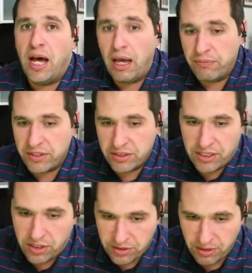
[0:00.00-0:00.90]

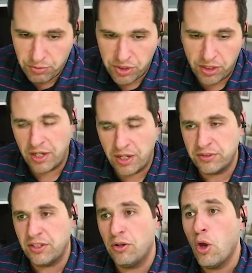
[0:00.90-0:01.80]
Obviously, consumption
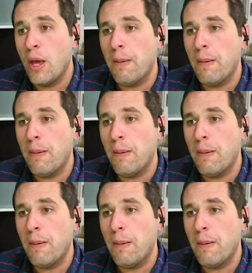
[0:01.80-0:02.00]
adjusted,